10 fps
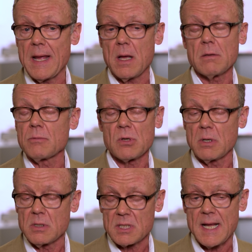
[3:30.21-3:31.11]
uh,
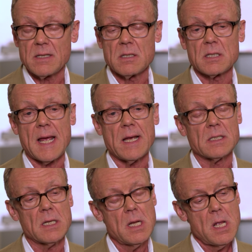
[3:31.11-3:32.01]
sorry, DeSantis
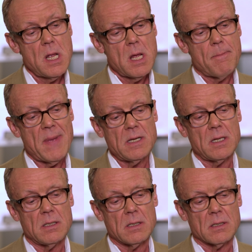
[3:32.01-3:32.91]
has mended